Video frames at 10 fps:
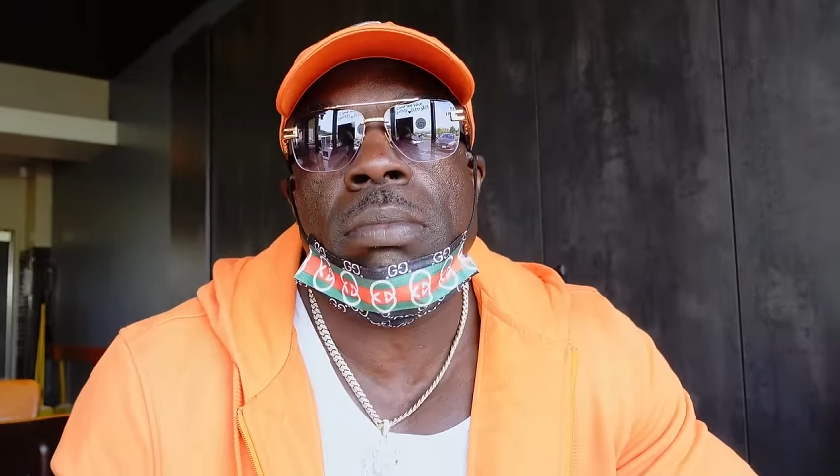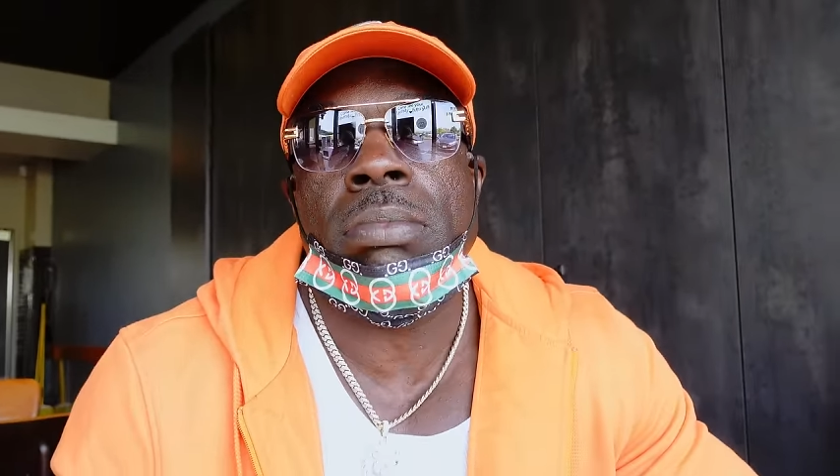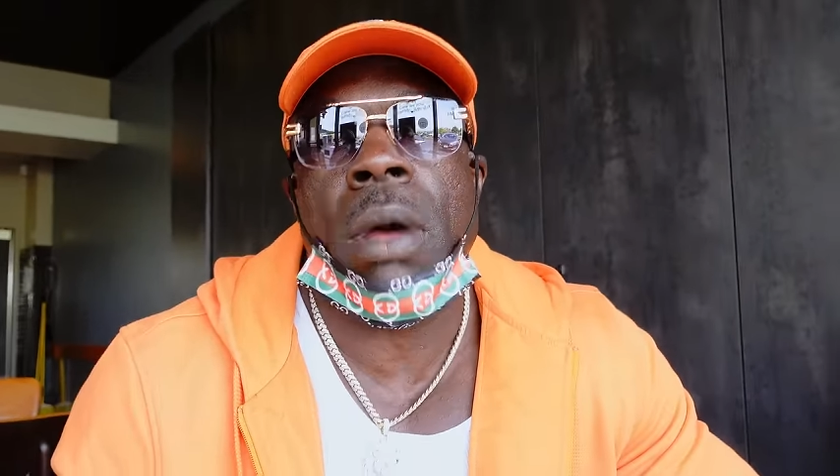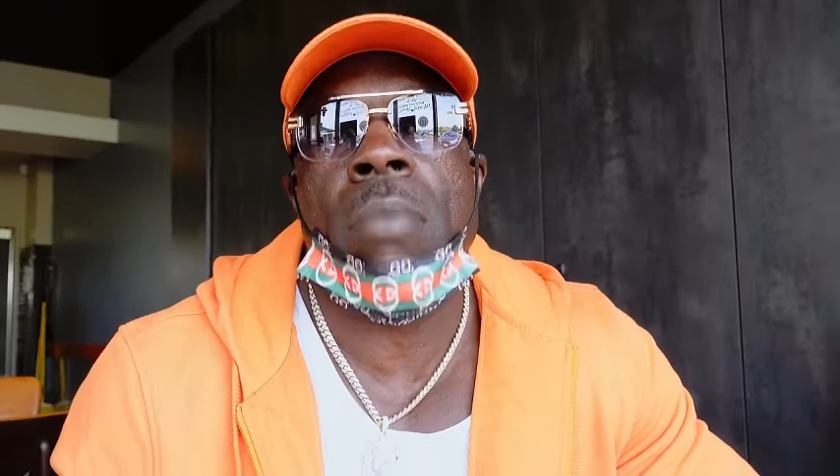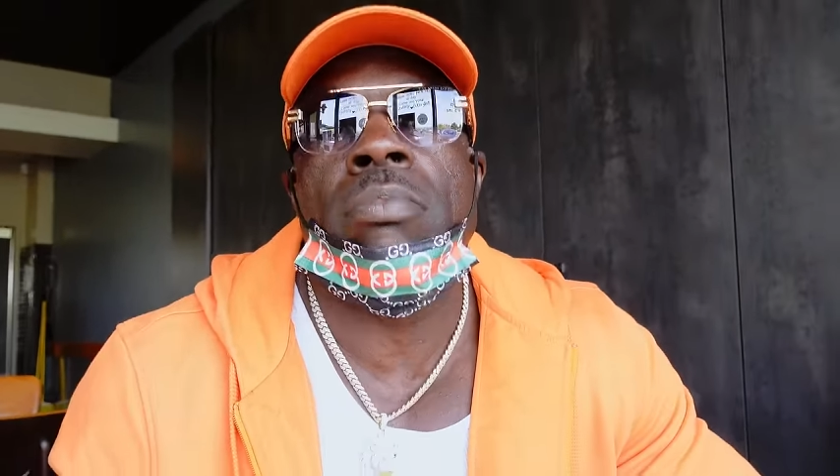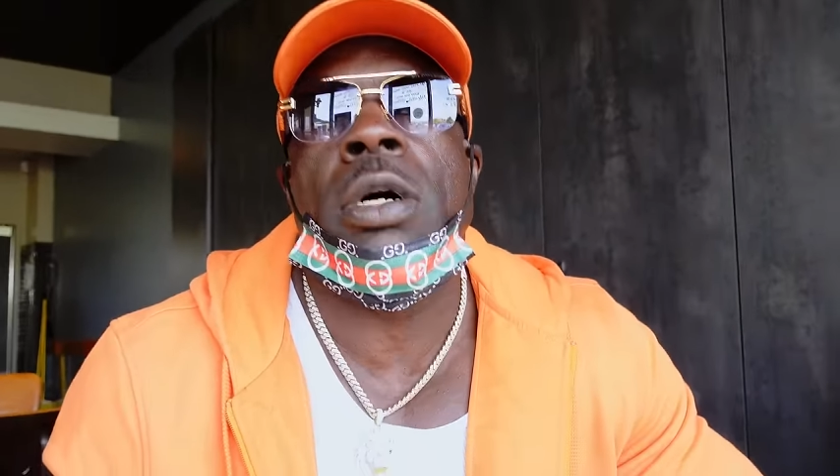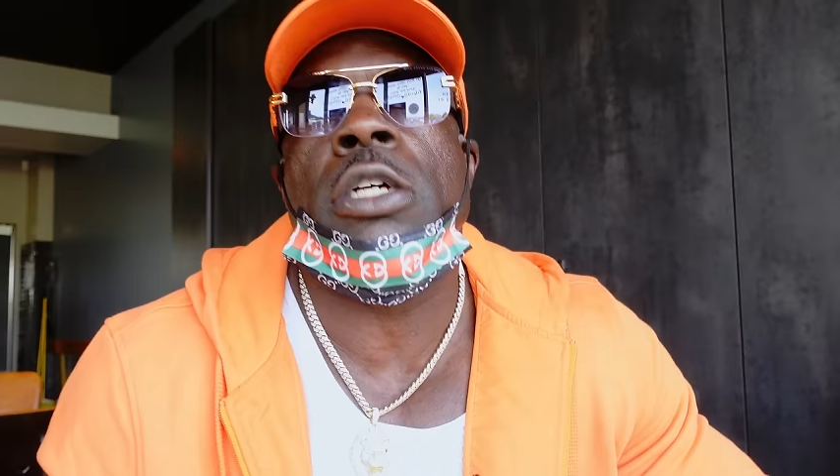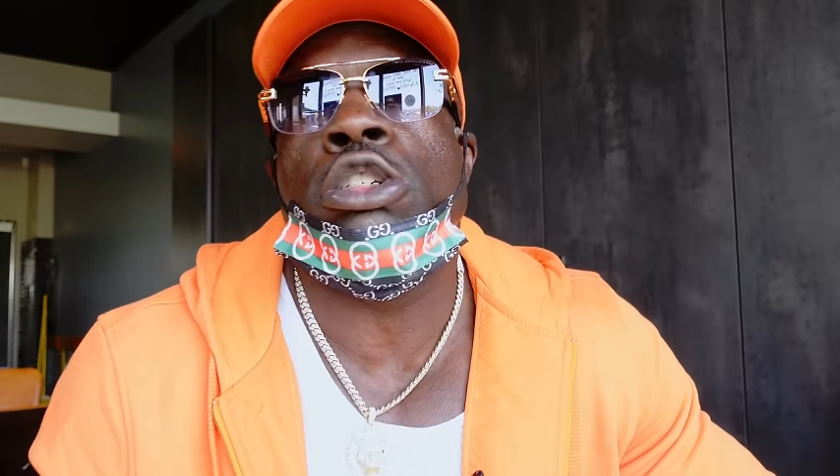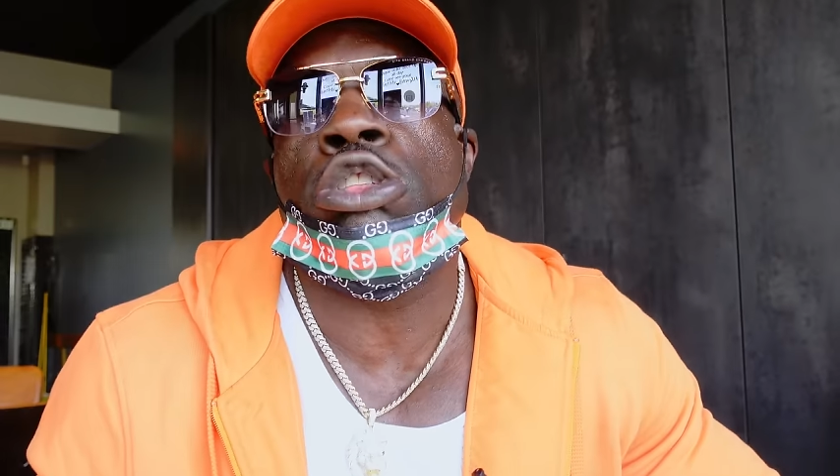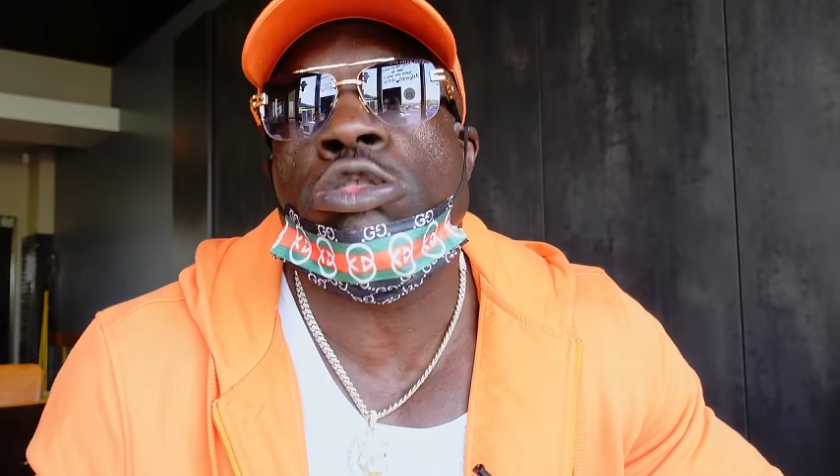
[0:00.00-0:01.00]
my
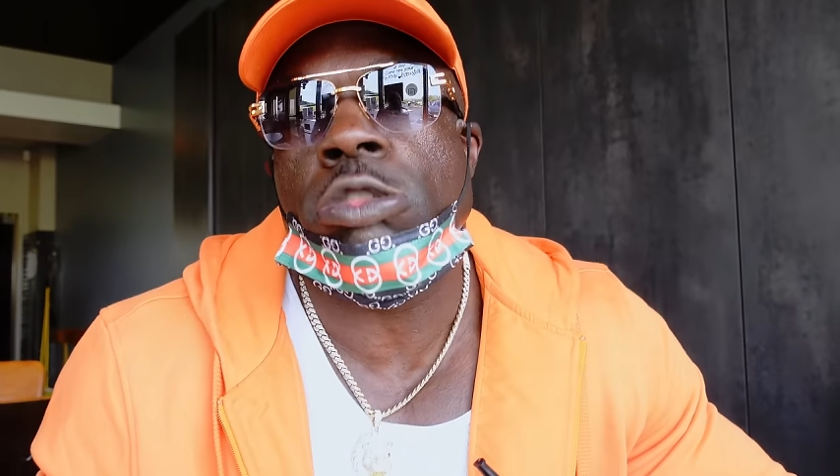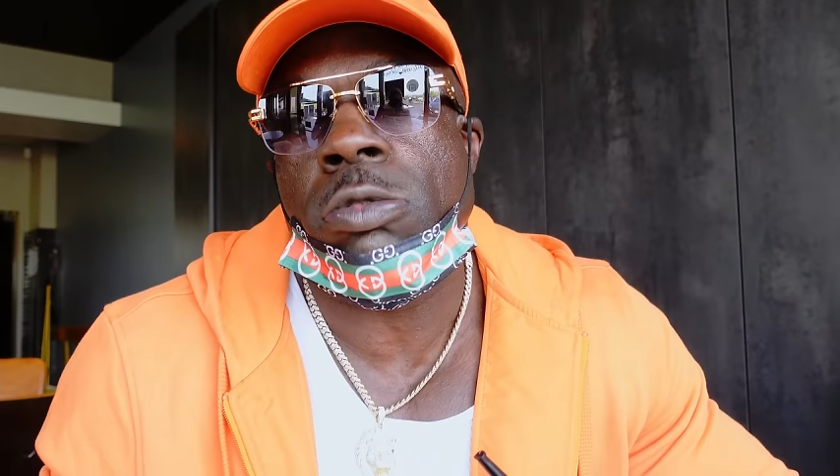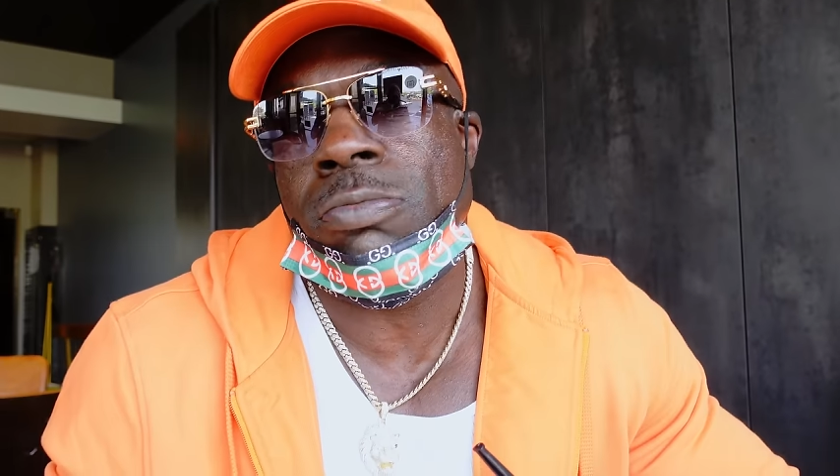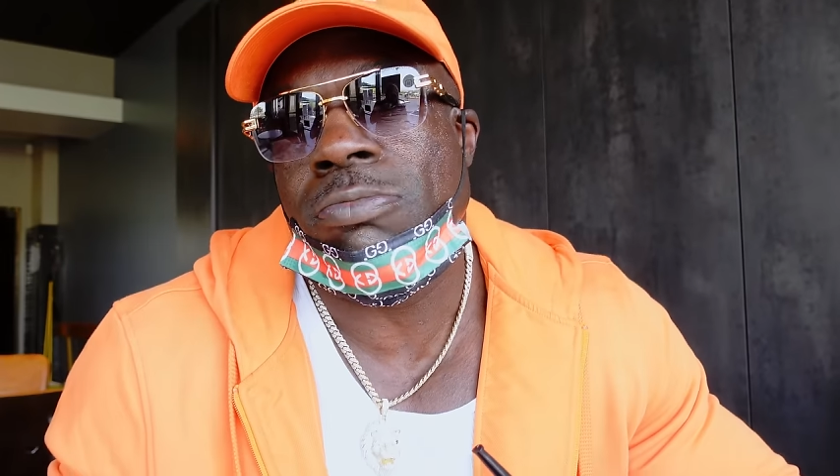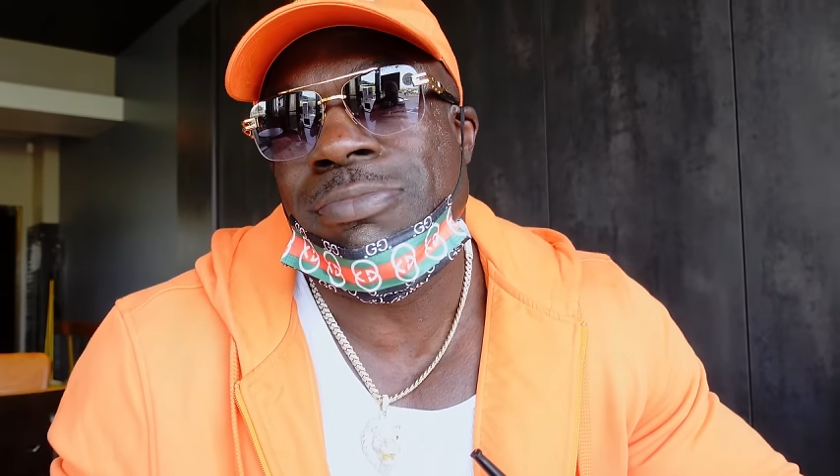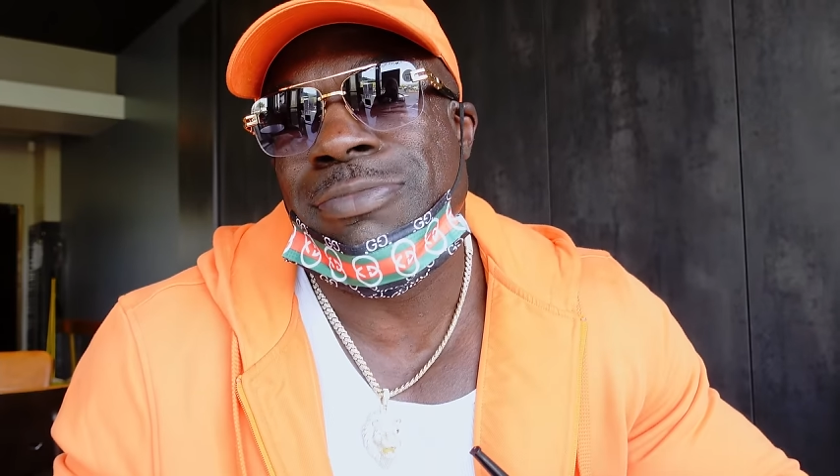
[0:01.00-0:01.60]
muscles?